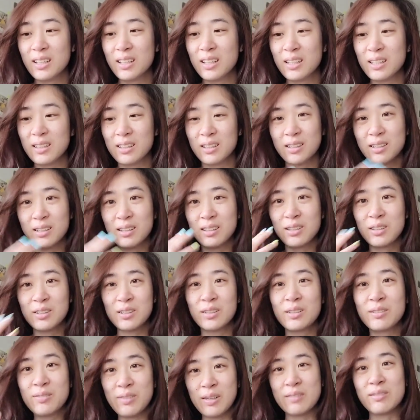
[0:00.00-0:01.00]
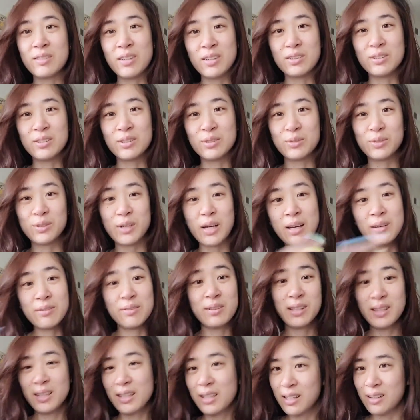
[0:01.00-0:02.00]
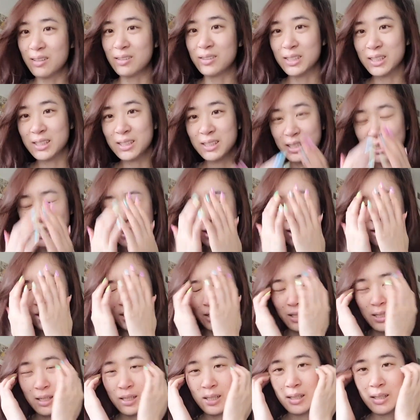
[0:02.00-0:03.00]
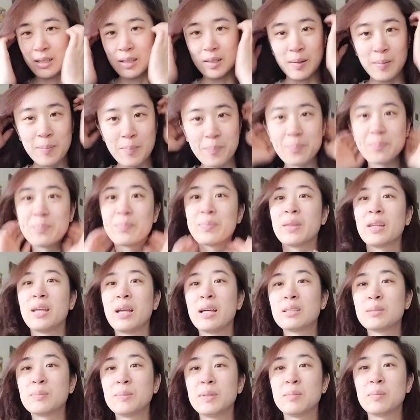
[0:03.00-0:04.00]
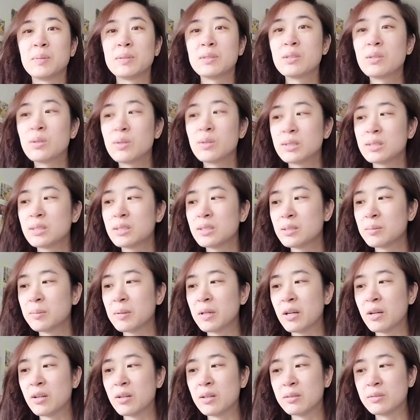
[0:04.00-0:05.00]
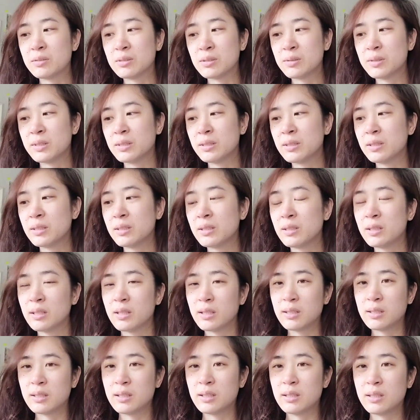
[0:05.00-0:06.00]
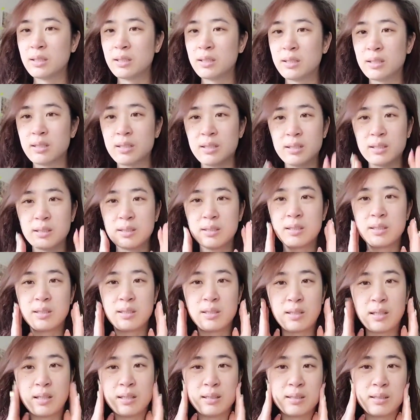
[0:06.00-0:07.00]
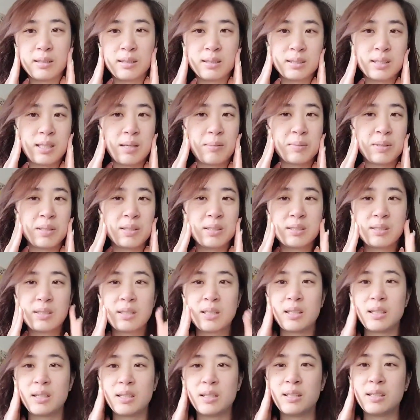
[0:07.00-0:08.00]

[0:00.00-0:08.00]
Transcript: and $35 for everything else. Uh, he asked me a bunch of questions about how I was feeling, and then he did a like an examination. He